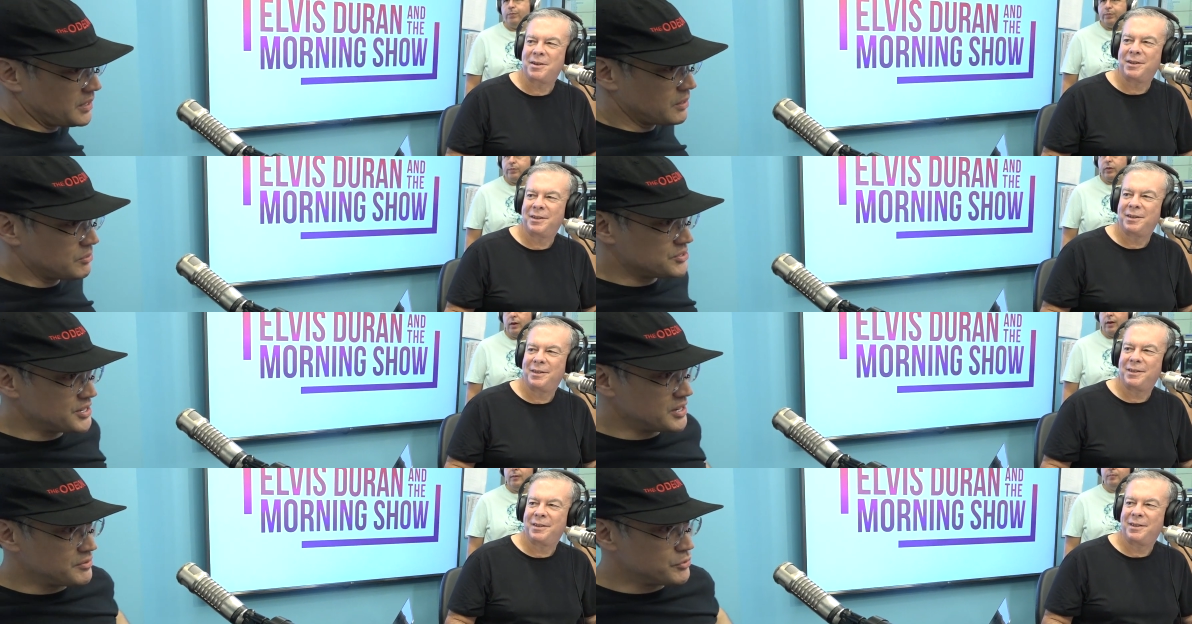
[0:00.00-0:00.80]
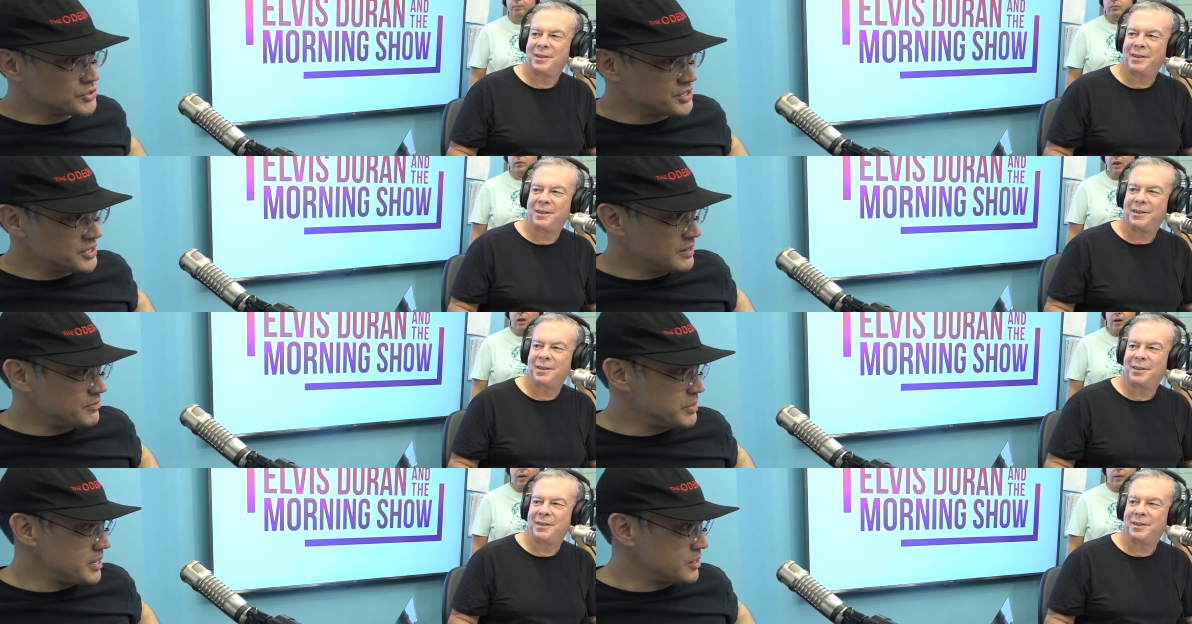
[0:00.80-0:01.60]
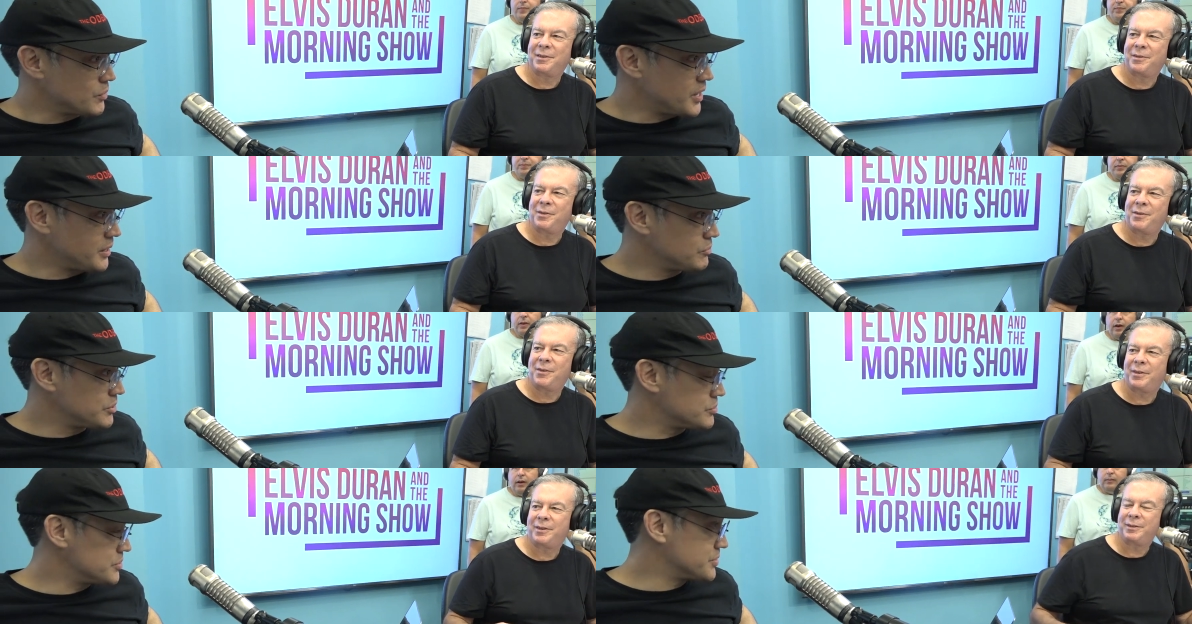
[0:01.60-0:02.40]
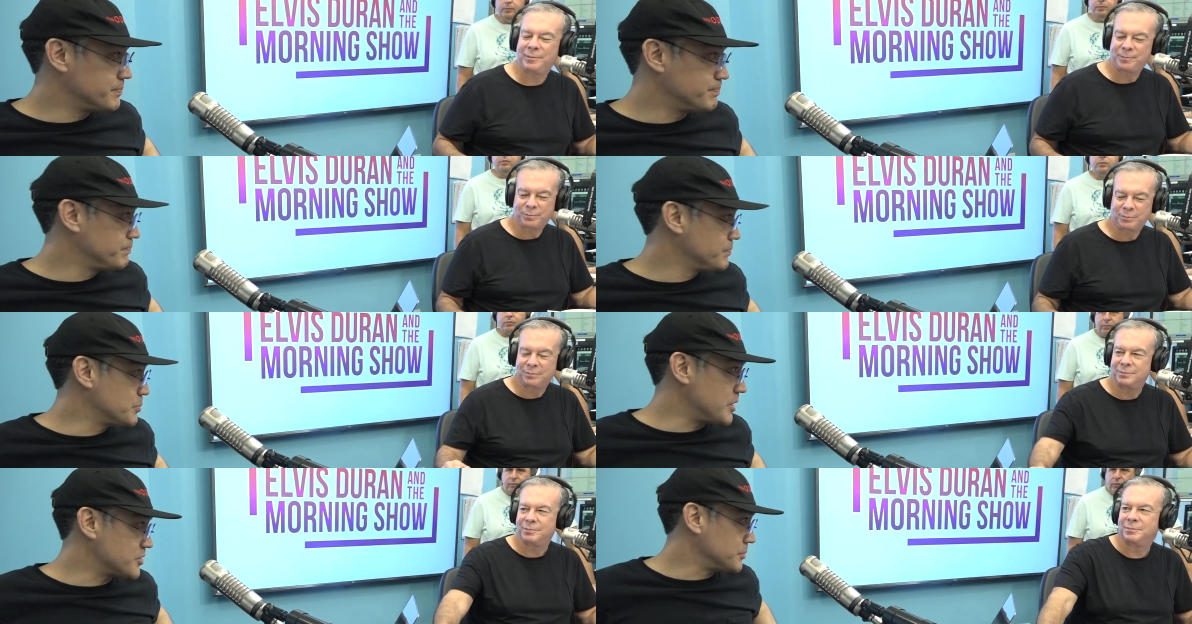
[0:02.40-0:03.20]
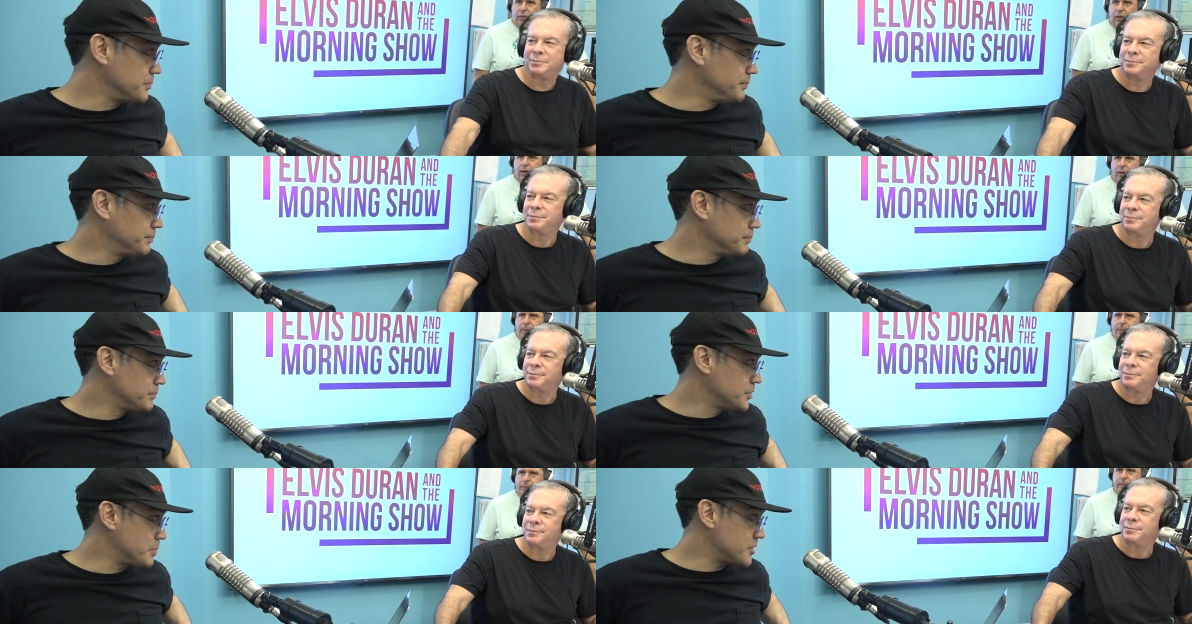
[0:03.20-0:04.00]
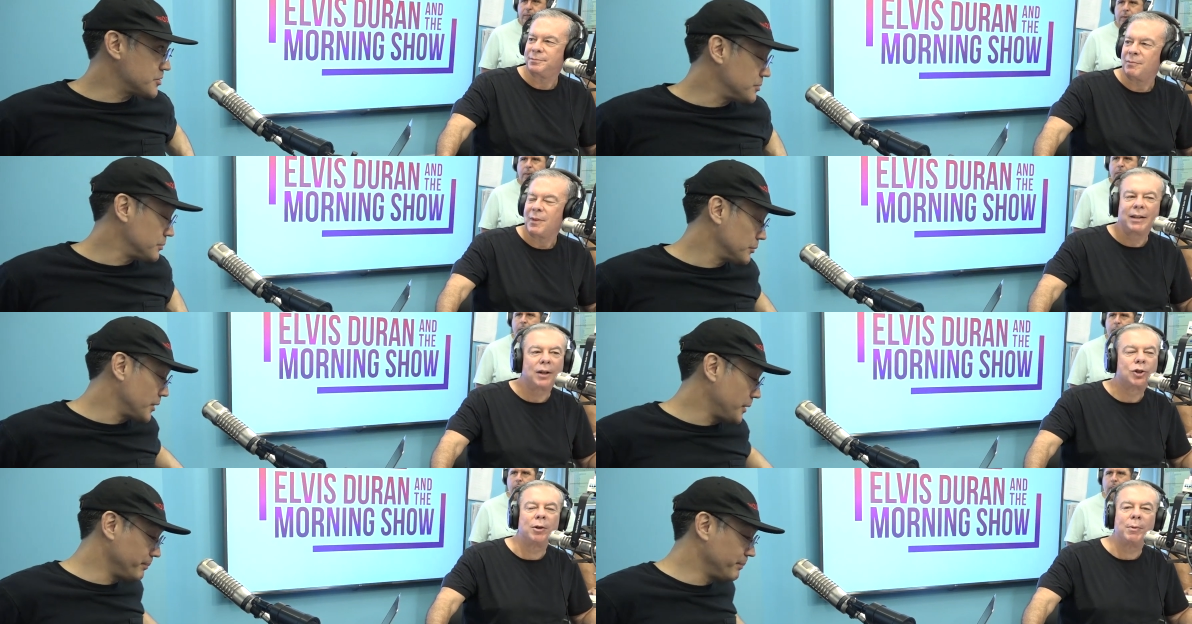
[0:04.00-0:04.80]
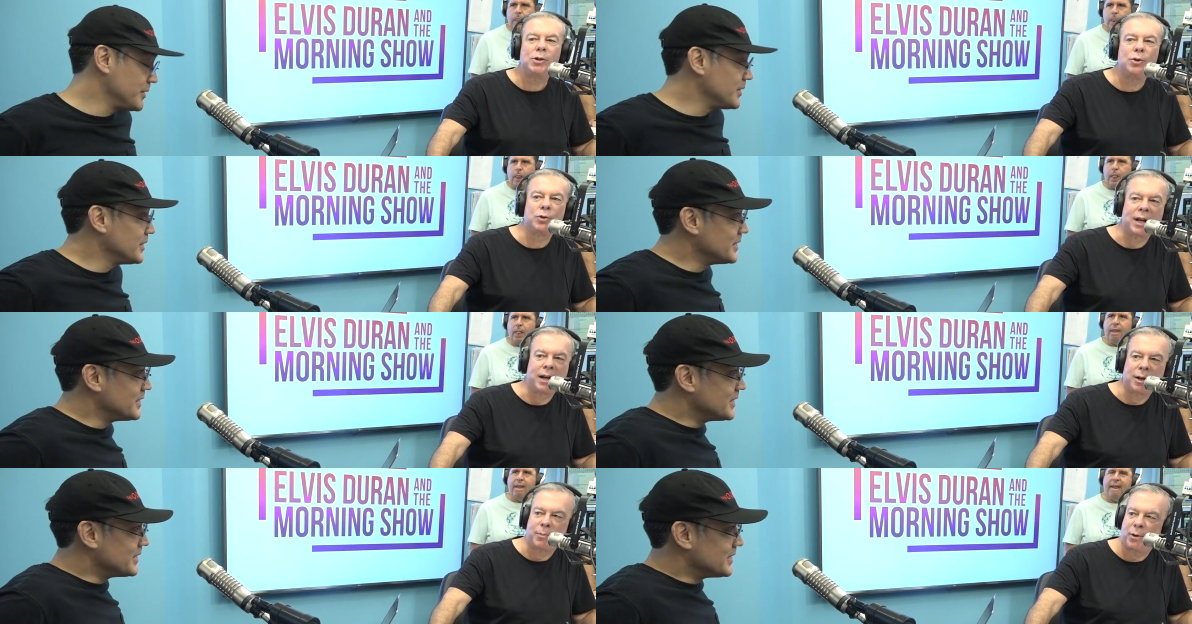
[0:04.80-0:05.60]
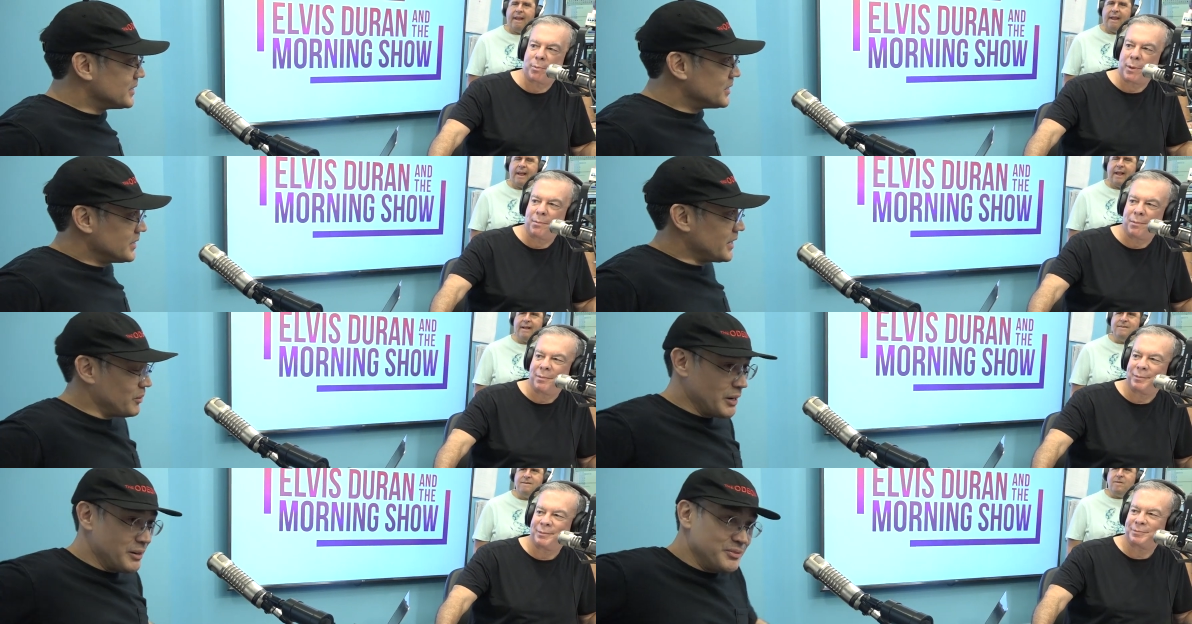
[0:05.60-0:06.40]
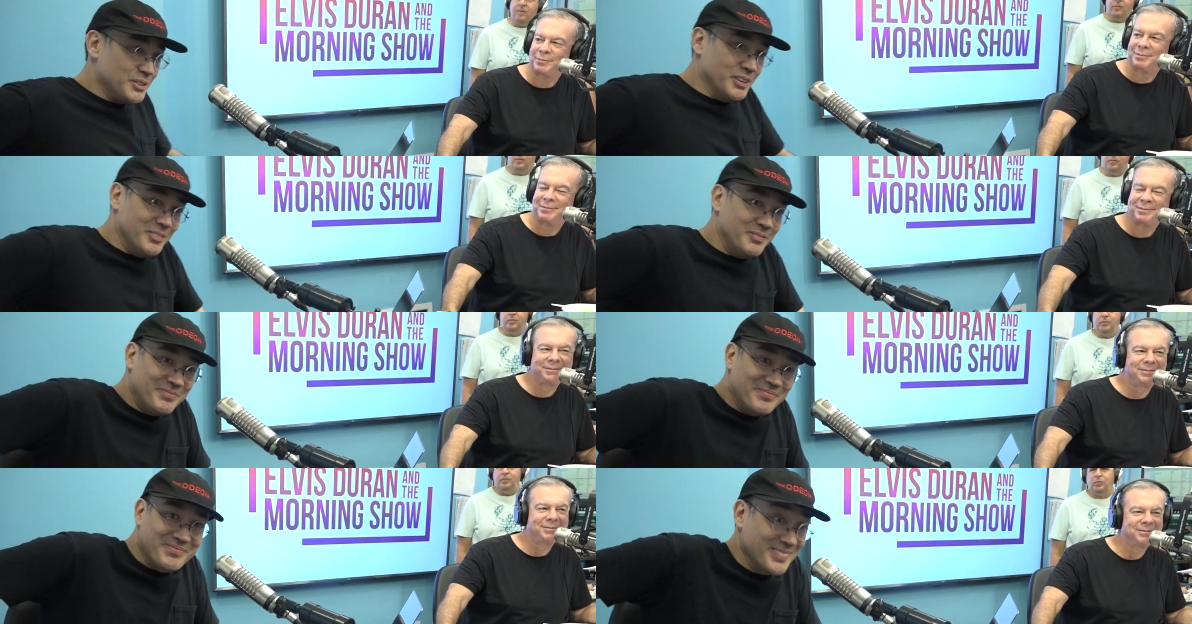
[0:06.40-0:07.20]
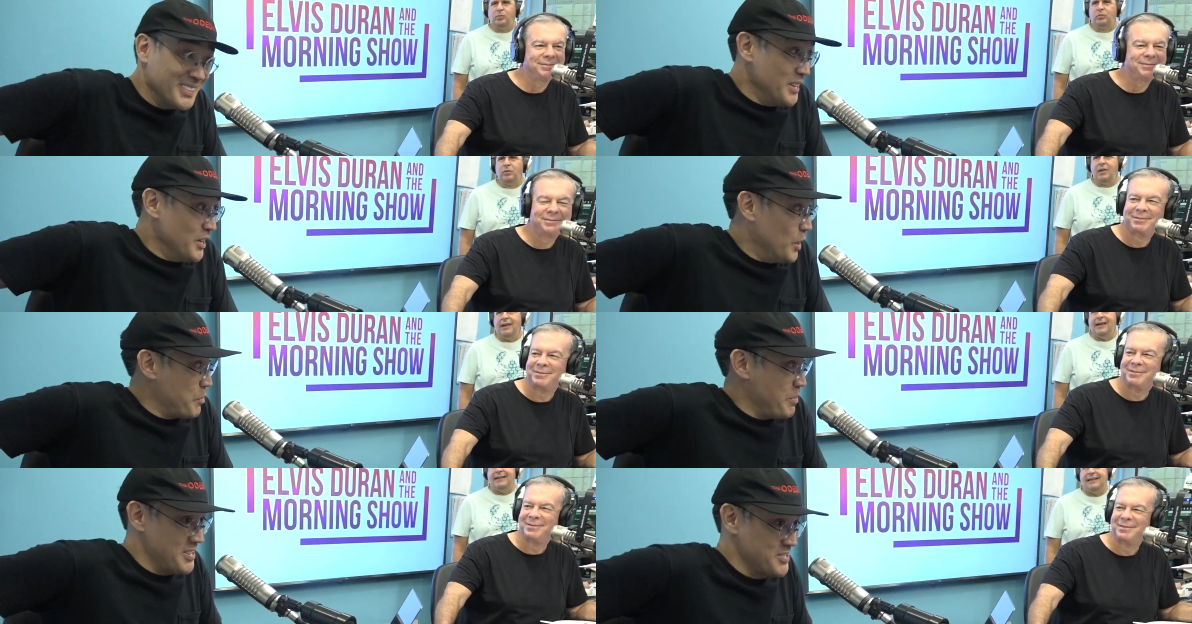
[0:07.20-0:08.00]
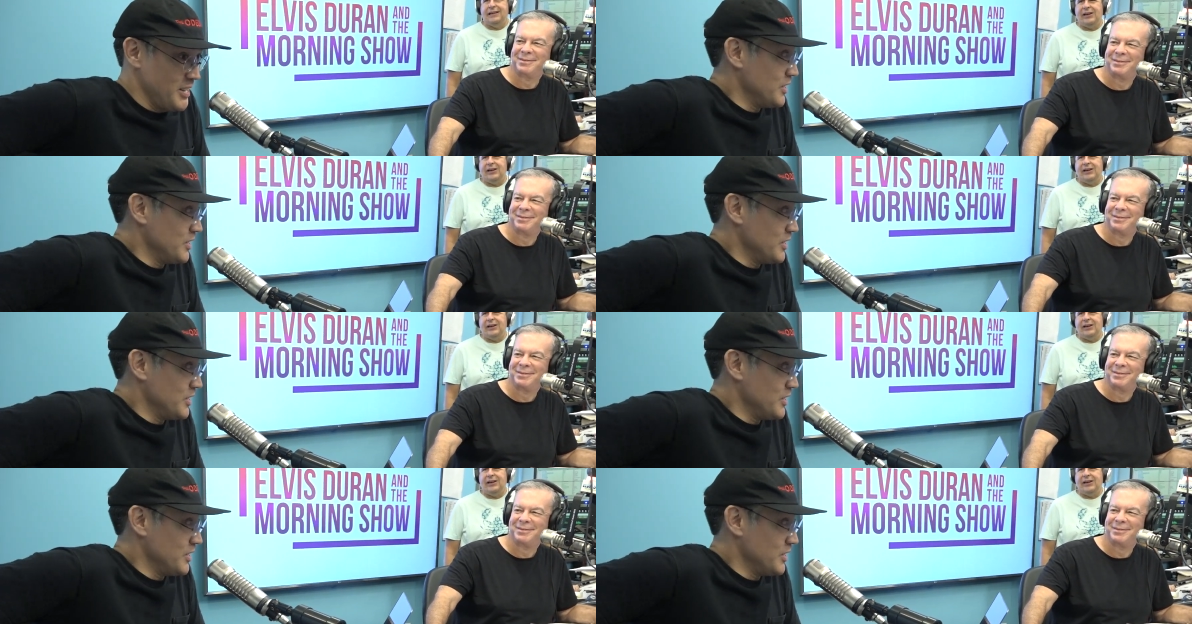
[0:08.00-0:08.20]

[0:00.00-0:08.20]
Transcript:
Speaker 1: I was uh, fortunate enough to be at your wedding, which was special. Special. It right? should have been you standing up there with me. Yeah, well, you know. Hope your man's not